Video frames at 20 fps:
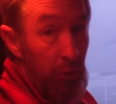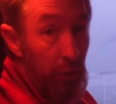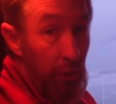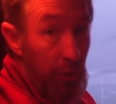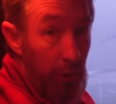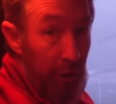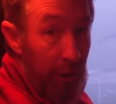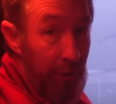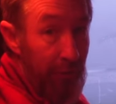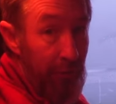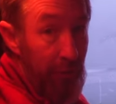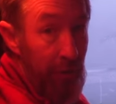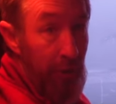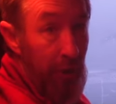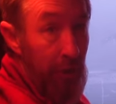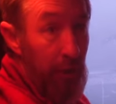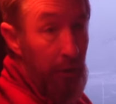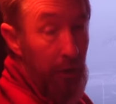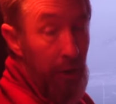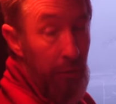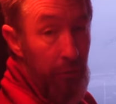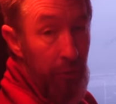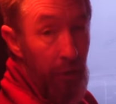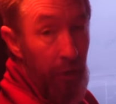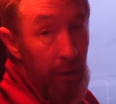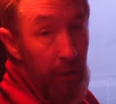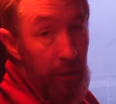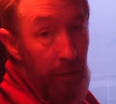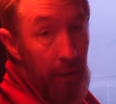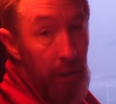can kind of see here, I'm
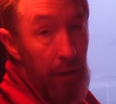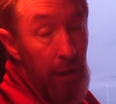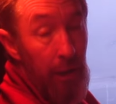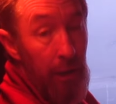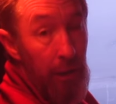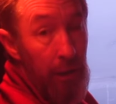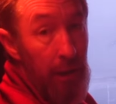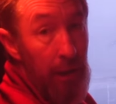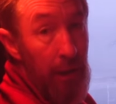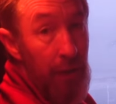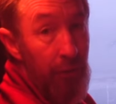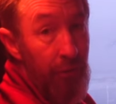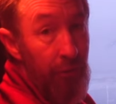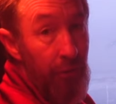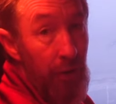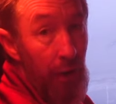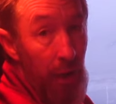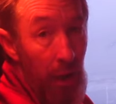taking the lazy